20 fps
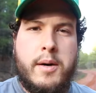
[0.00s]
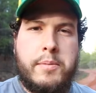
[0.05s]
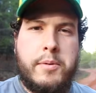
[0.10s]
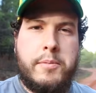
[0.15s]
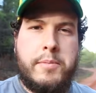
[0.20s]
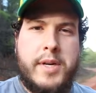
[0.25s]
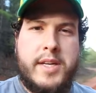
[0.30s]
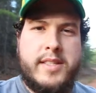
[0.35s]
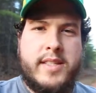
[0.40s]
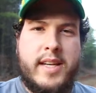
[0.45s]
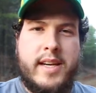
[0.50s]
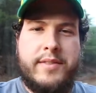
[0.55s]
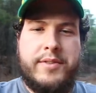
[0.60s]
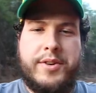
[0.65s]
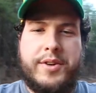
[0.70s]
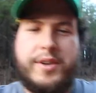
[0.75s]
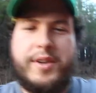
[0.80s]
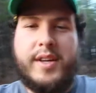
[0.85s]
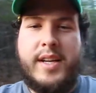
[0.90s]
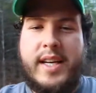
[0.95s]
Hope everybody's
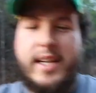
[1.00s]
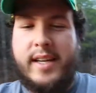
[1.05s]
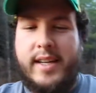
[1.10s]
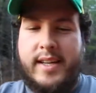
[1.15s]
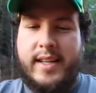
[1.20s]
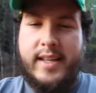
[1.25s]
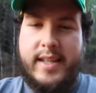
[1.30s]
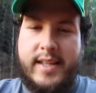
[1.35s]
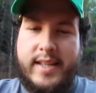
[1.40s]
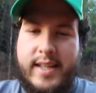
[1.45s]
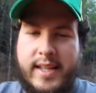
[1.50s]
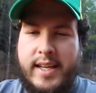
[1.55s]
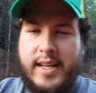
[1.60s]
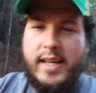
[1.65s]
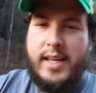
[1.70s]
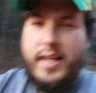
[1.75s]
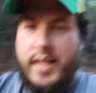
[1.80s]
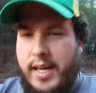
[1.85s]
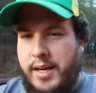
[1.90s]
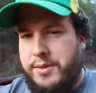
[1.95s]
having a good day today.
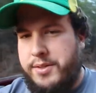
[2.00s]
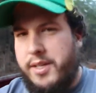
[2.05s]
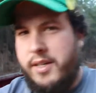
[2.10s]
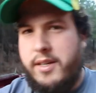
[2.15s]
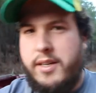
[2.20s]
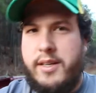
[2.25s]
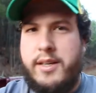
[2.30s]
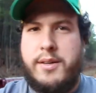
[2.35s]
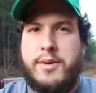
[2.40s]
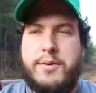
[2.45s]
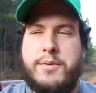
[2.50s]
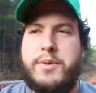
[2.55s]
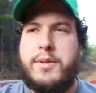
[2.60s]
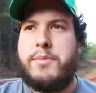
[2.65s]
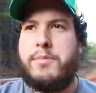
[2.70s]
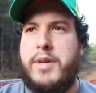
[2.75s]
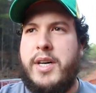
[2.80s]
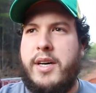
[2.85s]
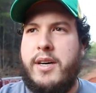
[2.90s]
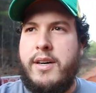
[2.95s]
I was out here
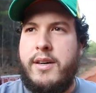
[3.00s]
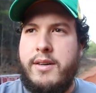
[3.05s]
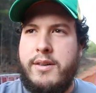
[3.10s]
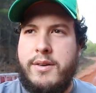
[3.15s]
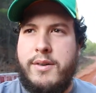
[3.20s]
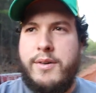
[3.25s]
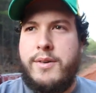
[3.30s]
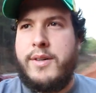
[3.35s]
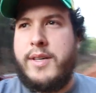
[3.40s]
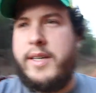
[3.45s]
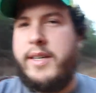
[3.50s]
with my uncle.